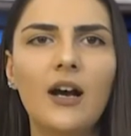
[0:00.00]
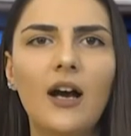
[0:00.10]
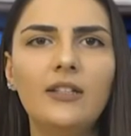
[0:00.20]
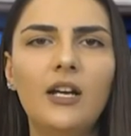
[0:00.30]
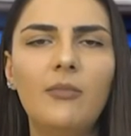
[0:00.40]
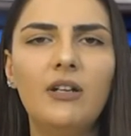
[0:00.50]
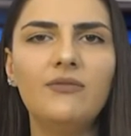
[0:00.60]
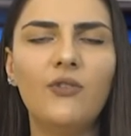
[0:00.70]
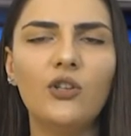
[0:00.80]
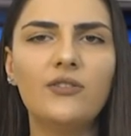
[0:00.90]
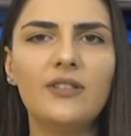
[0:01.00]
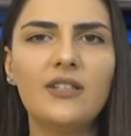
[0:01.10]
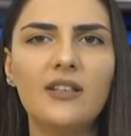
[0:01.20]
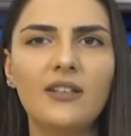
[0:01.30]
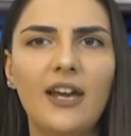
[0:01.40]
Handaberd Fortress
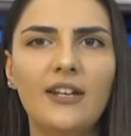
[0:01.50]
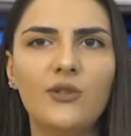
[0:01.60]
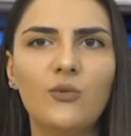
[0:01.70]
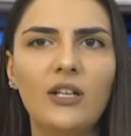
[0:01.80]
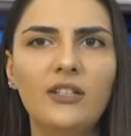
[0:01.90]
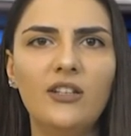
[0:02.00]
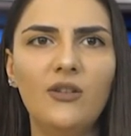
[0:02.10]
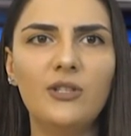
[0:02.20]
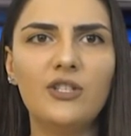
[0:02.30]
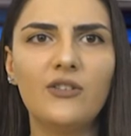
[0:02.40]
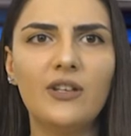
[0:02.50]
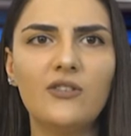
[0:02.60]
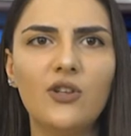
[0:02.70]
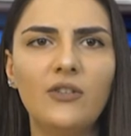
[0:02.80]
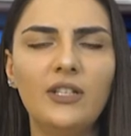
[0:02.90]
is located 1 km
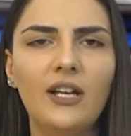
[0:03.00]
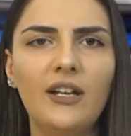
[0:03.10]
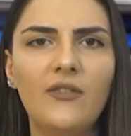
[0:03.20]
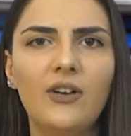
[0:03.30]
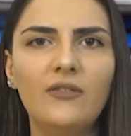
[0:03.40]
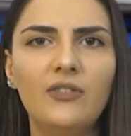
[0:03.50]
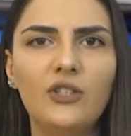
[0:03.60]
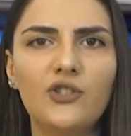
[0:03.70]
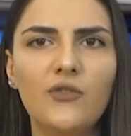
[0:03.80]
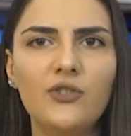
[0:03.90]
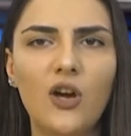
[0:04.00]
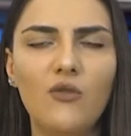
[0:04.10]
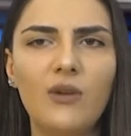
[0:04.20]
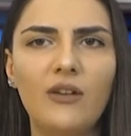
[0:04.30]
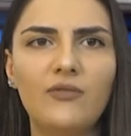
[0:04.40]
east of Kanaravan village of
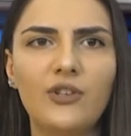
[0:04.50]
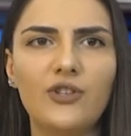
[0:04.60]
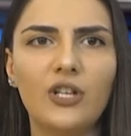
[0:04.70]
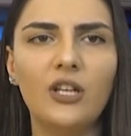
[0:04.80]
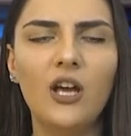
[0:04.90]
Shahumyan region